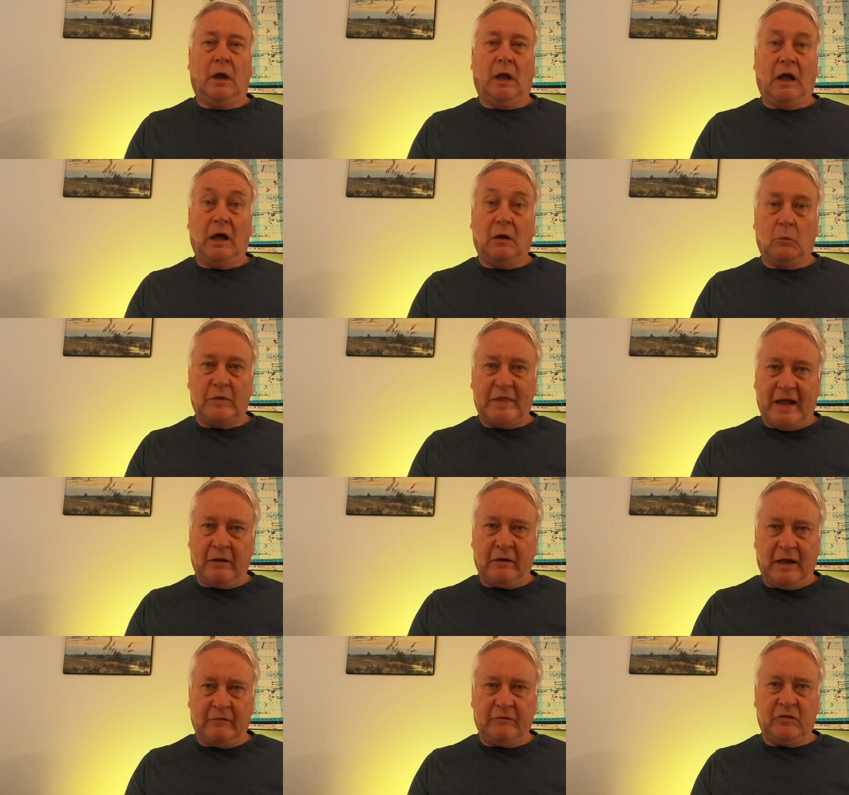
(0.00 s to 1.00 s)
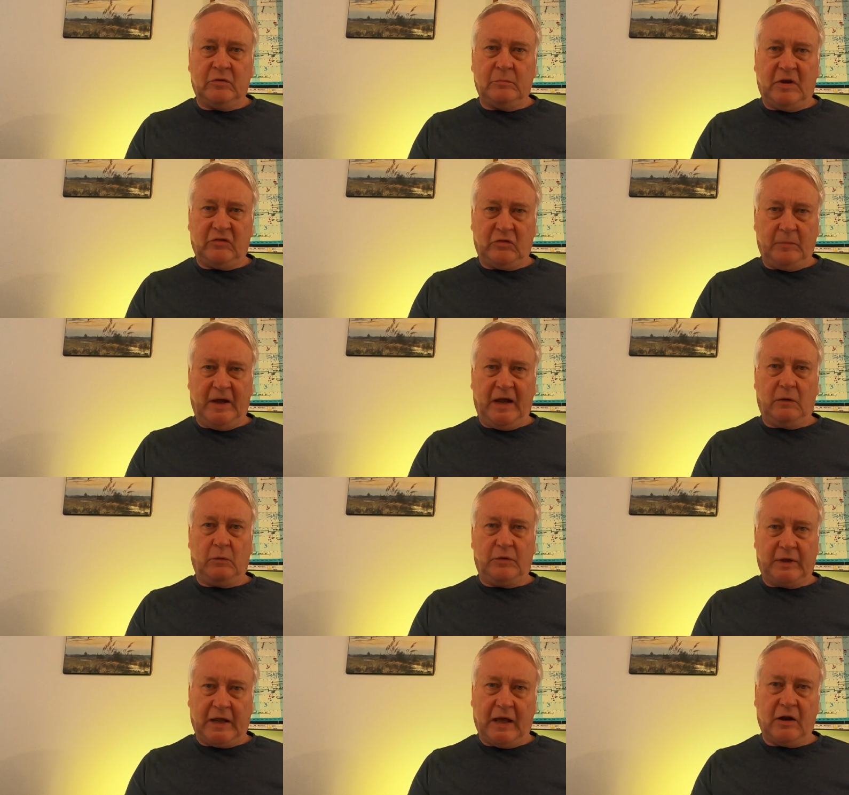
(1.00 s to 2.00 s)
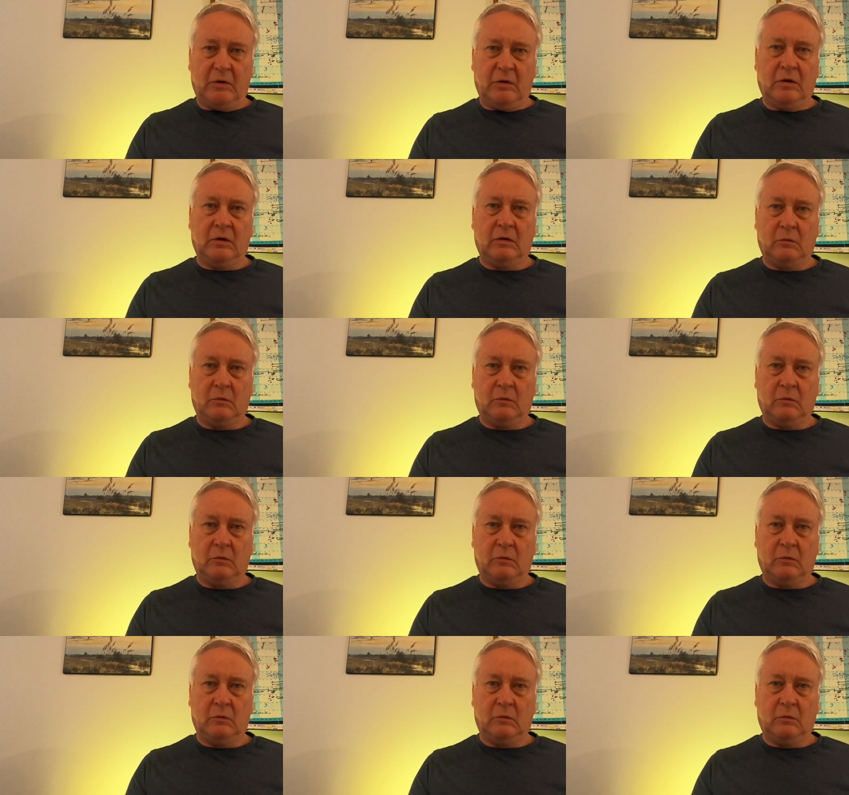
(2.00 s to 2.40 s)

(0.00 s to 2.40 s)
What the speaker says: without having to mess about with the colour